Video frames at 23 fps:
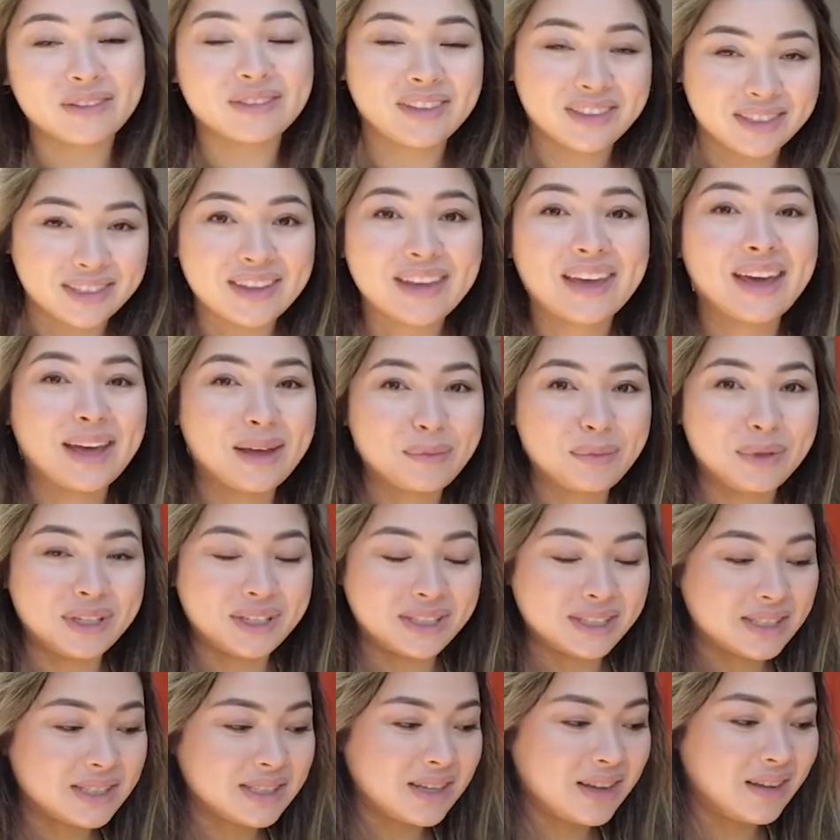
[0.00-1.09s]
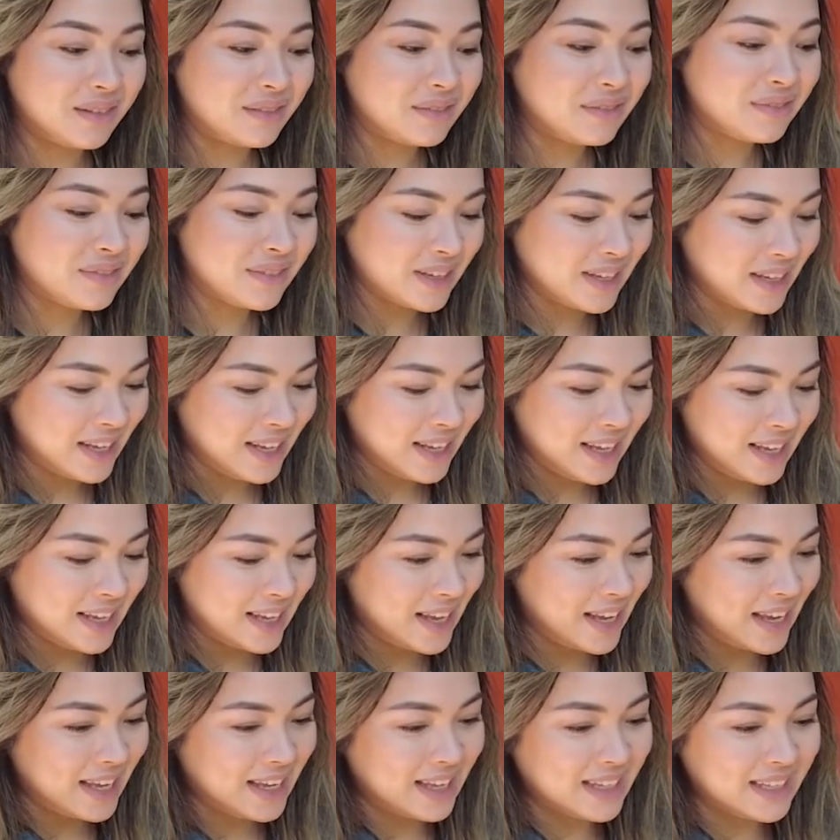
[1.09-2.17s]
than the cabin itself.
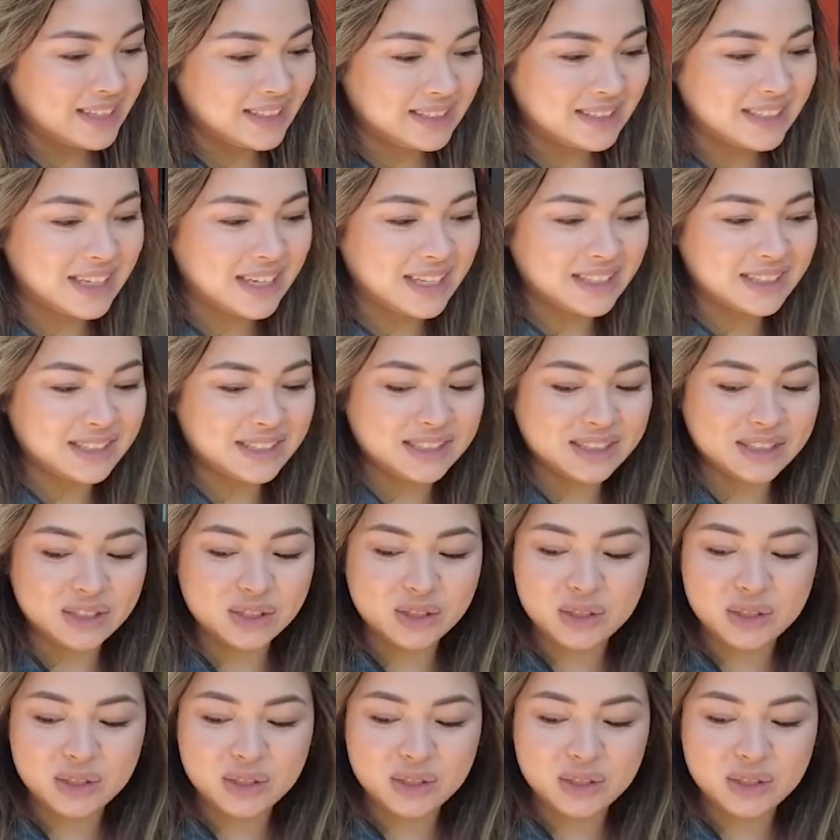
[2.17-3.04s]
And it has these